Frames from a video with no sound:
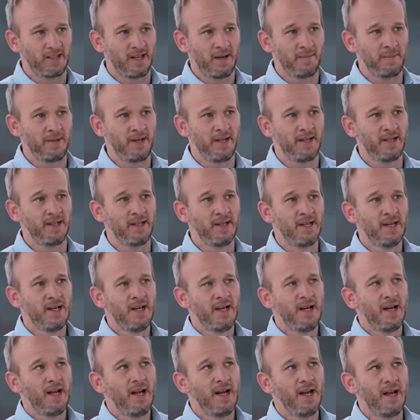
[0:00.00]
I mean,
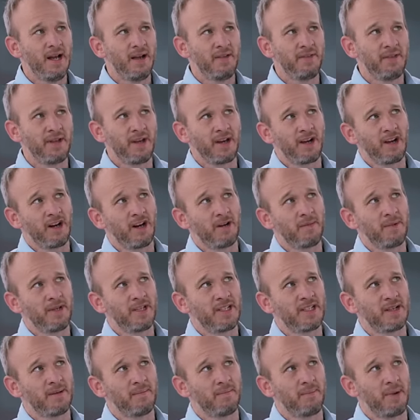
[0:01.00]
uh, there are going to be
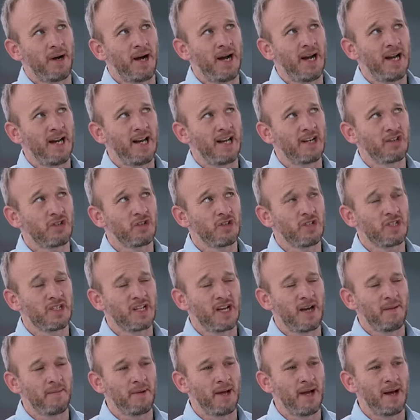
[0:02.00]
some by elections
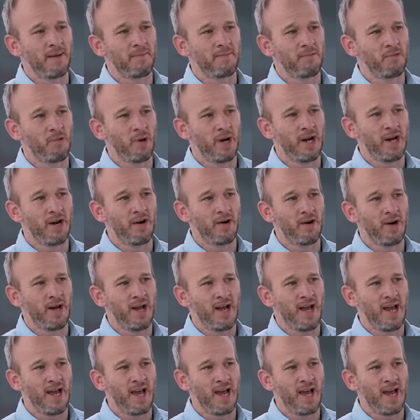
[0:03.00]
coming up where